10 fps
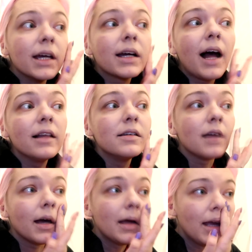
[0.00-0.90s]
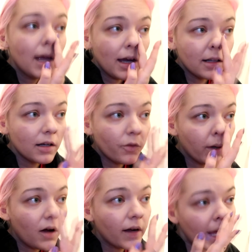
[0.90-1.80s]
a calendar, and then if we
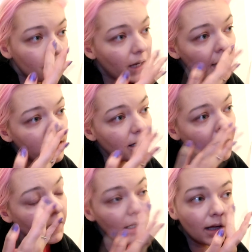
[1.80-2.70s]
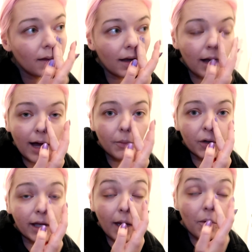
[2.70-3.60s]
can't get him a calendar then I'm
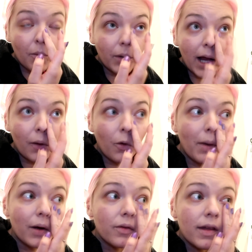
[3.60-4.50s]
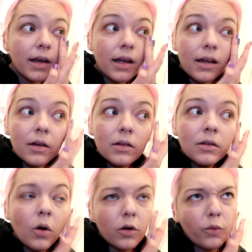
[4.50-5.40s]
going to get one when I go to Metrocentre,
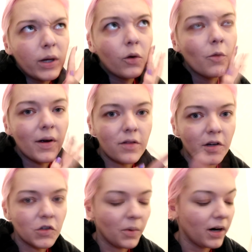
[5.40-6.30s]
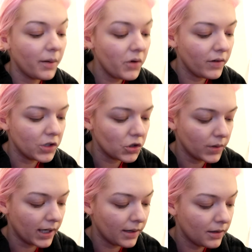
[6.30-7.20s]
or if we go to Metrocentre tomorrow. I'm not really sure
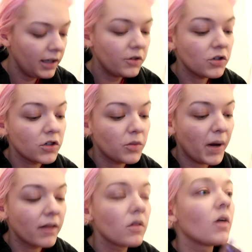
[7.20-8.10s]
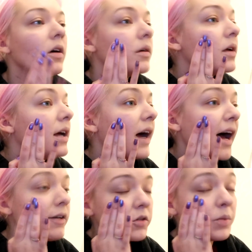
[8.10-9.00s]
yet. It literally just depends on,
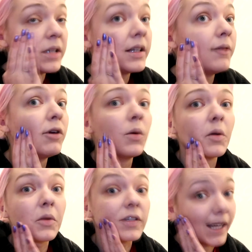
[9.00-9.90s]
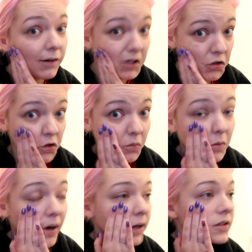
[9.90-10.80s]
I just basically really want to put the decorations up
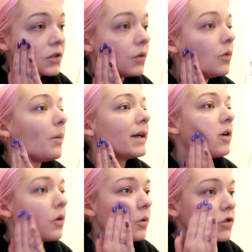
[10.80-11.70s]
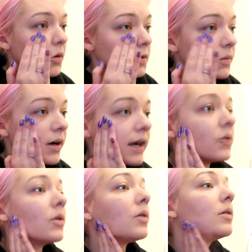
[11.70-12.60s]
tomorrow, so we might not go to the shops tomorrow, I
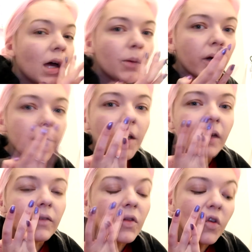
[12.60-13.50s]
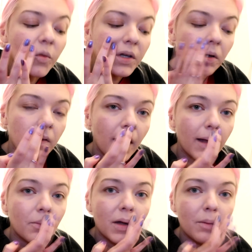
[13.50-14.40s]
don't know. I'm pretty nervous though because
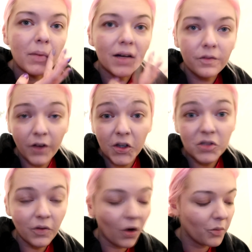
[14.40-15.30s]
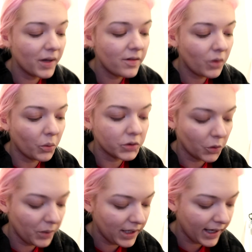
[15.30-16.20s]
my first Vlogmas goes
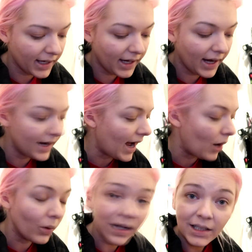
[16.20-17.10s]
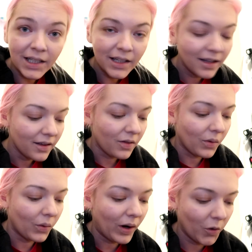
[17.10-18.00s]
up in like an hour.
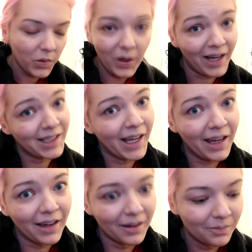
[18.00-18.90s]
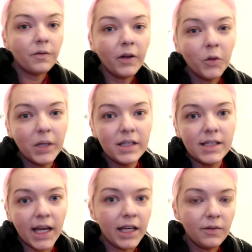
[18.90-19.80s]
So I hope you guys like it. Filming
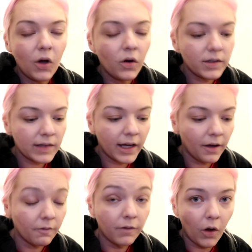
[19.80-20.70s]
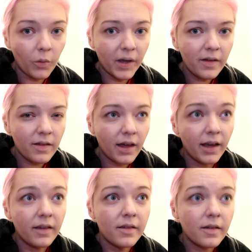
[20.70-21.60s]
daily vlogs like Vlogmas
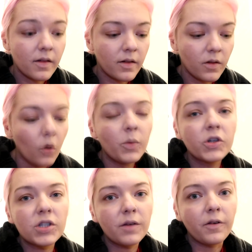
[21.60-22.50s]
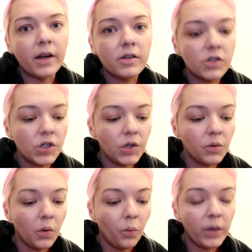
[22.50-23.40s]
is so much different
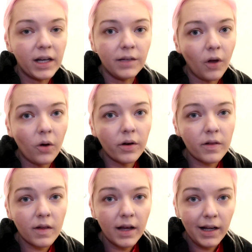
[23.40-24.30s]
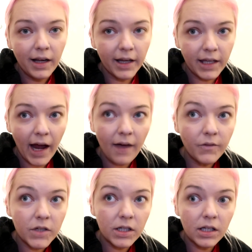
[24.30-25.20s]
to weekly vlogs. Like you
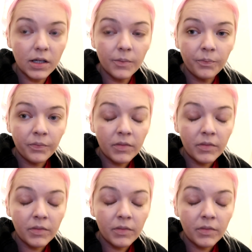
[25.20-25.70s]
have to